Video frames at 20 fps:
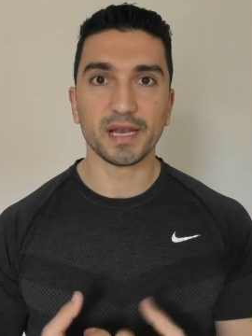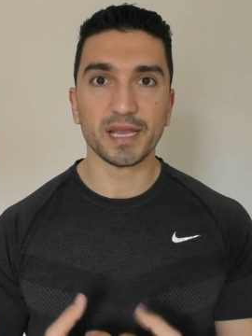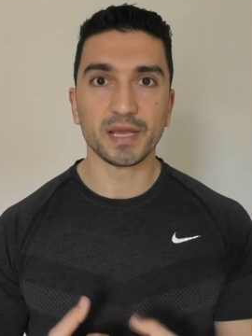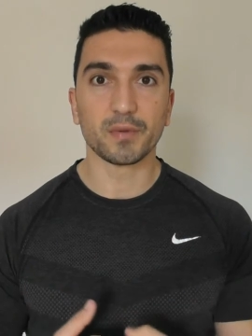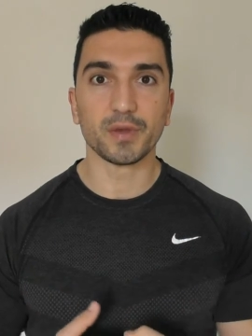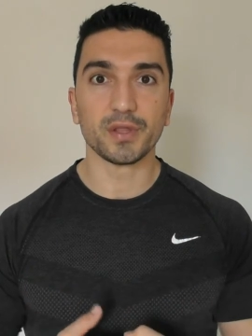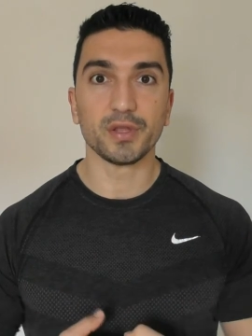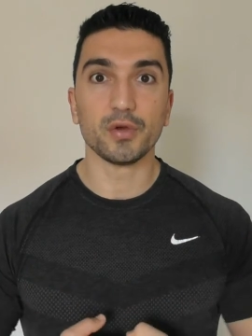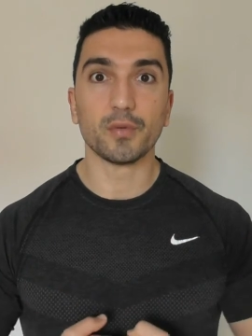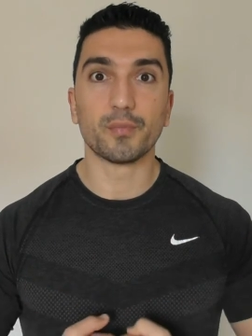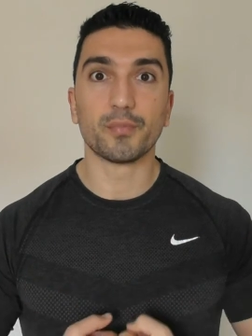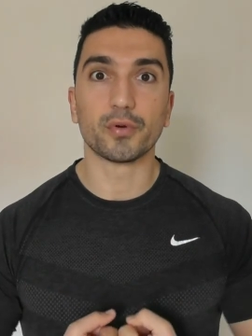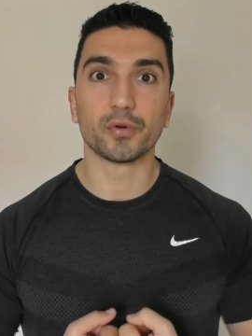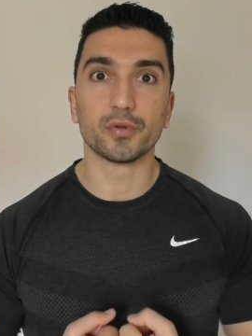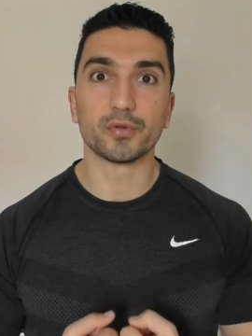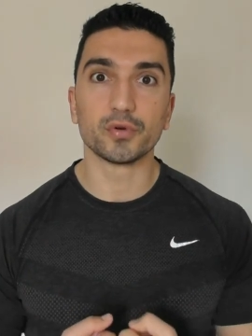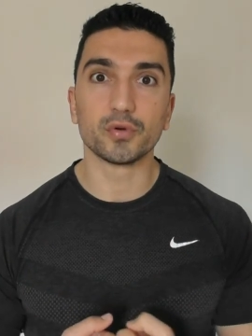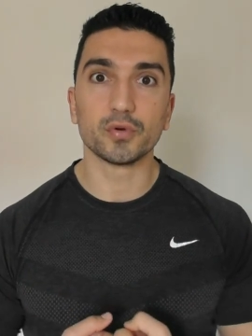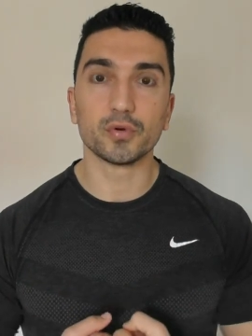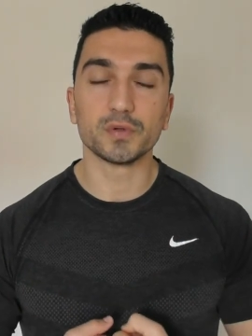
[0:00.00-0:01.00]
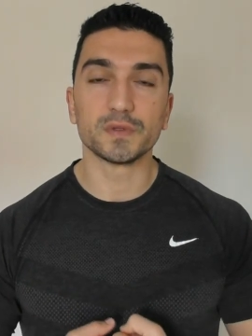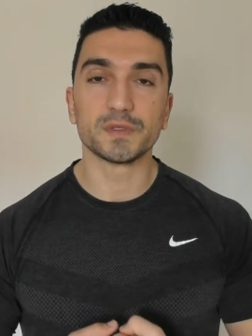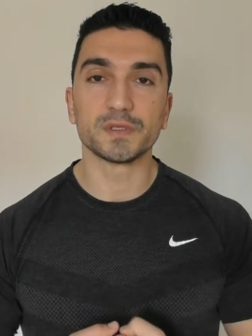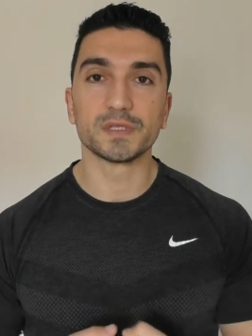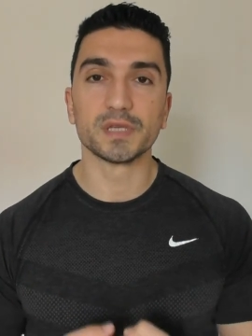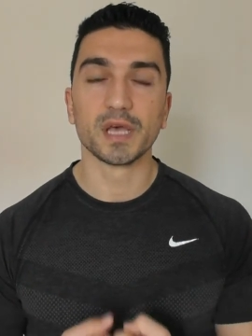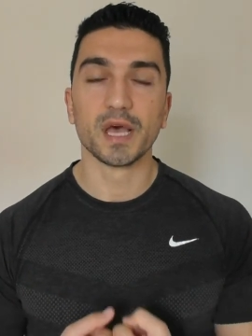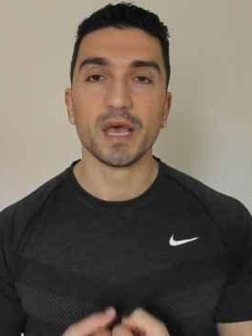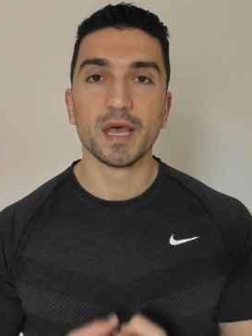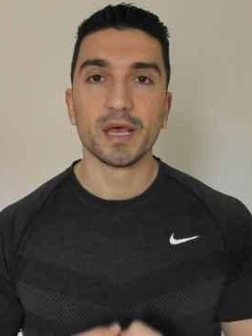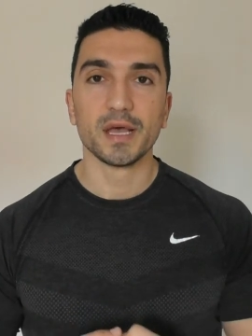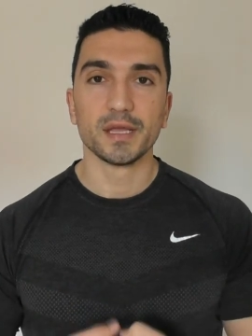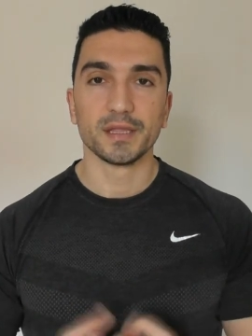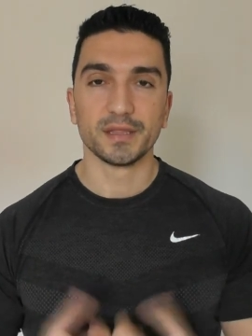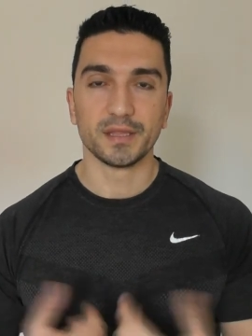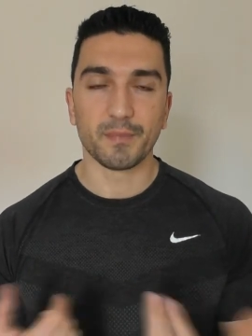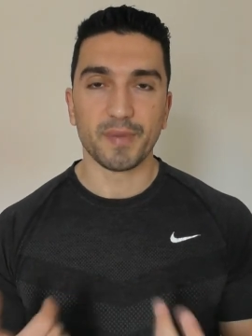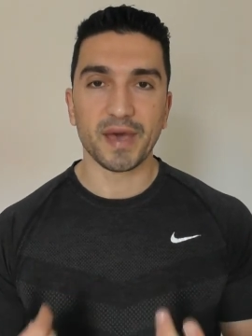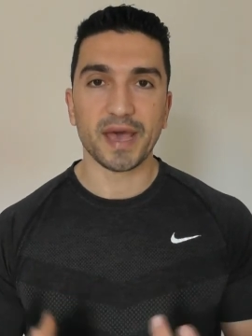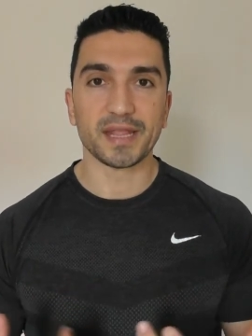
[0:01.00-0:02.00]
liquid you produce,
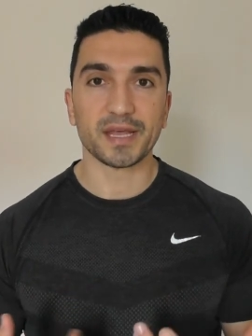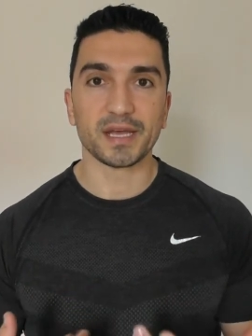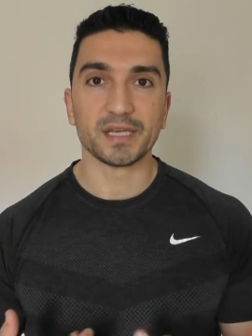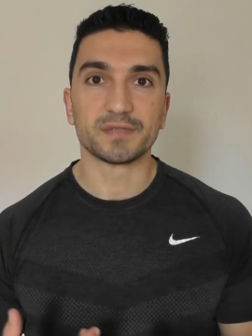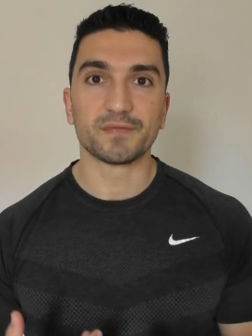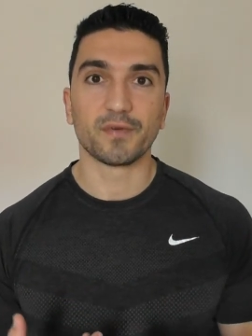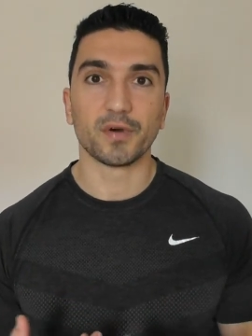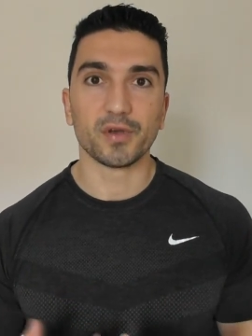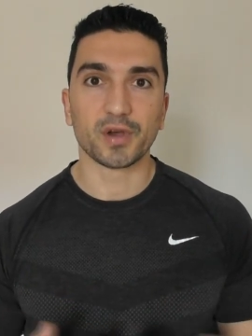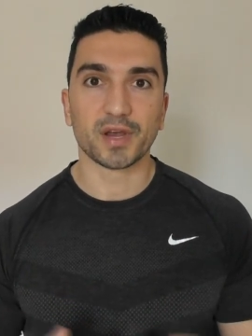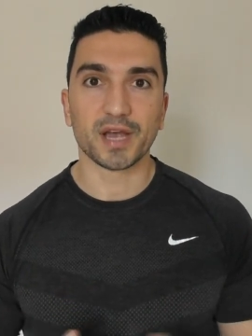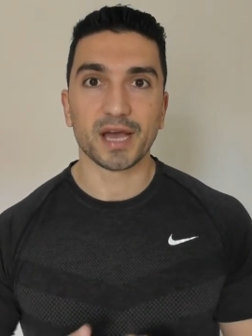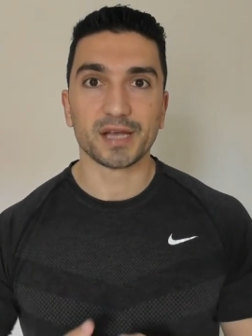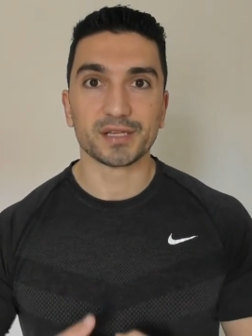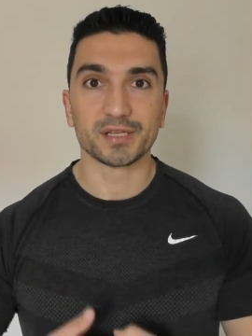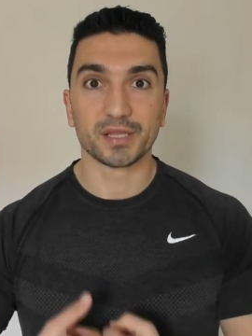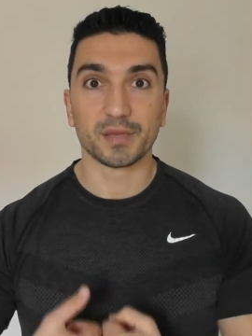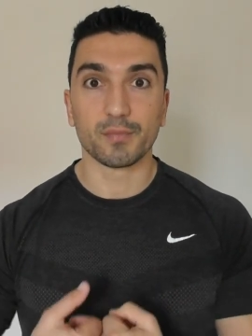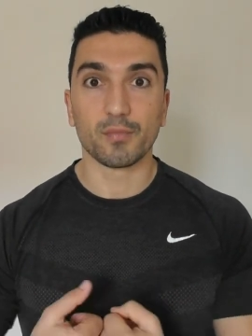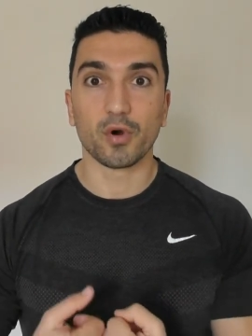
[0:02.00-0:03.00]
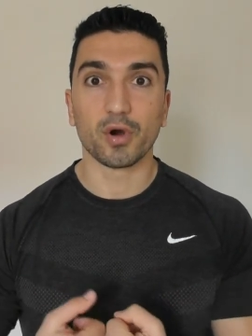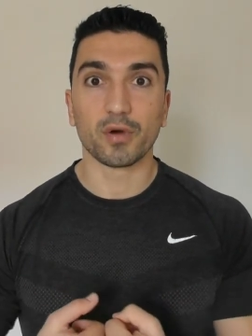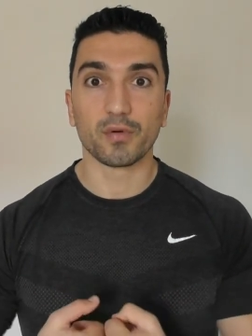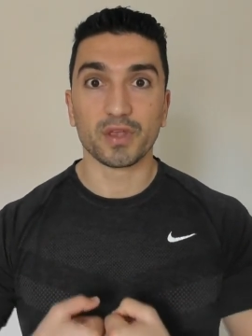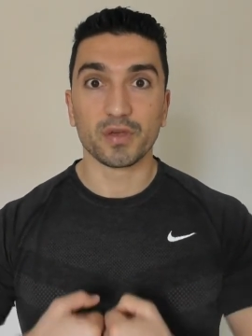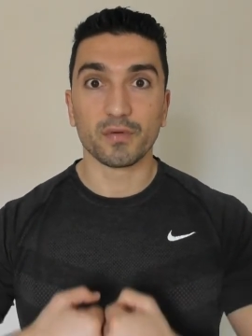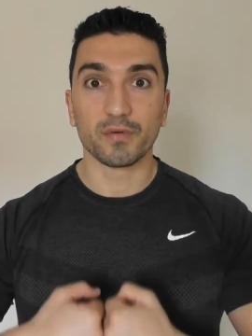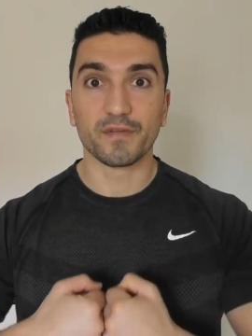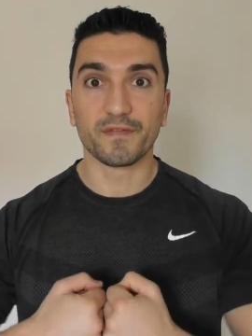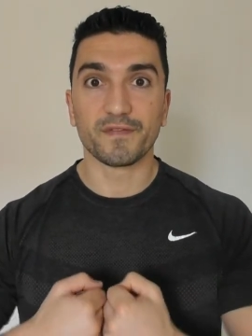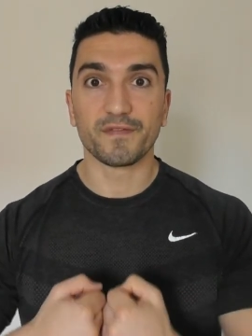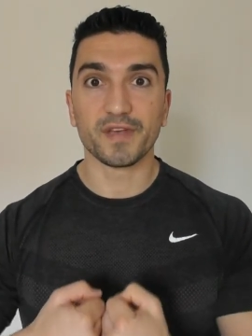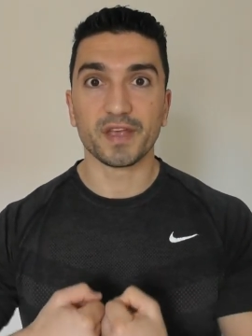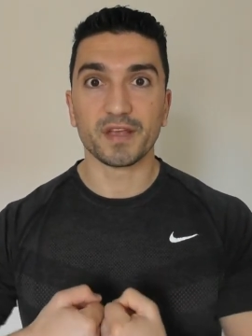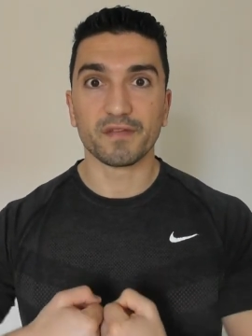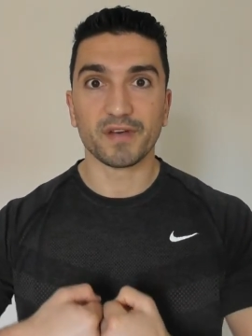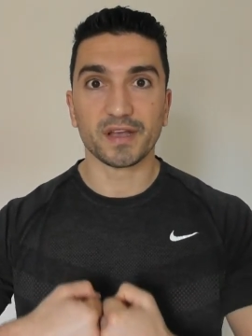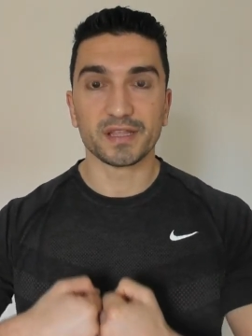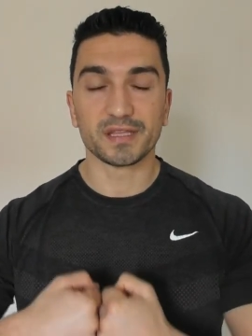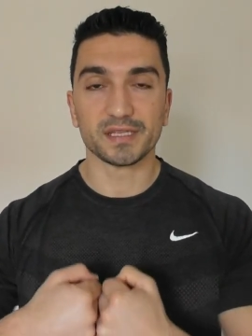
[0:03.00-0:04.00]
the better it's for your cartilage, and the more you will
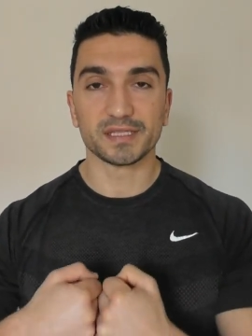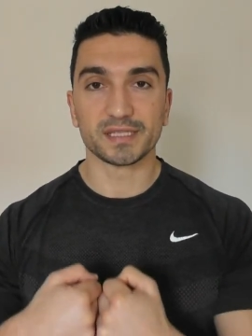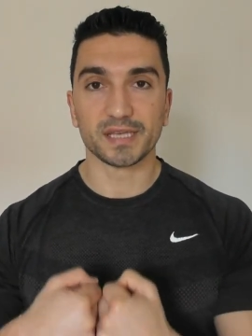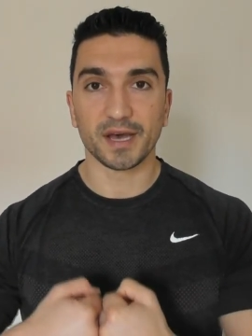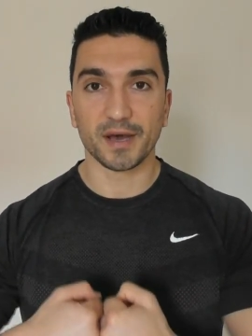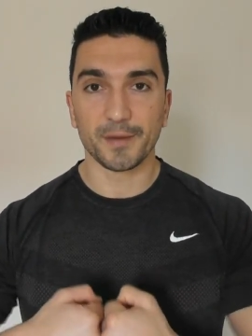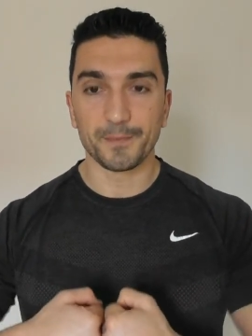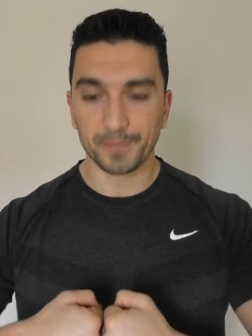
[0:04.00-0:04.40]
feel that is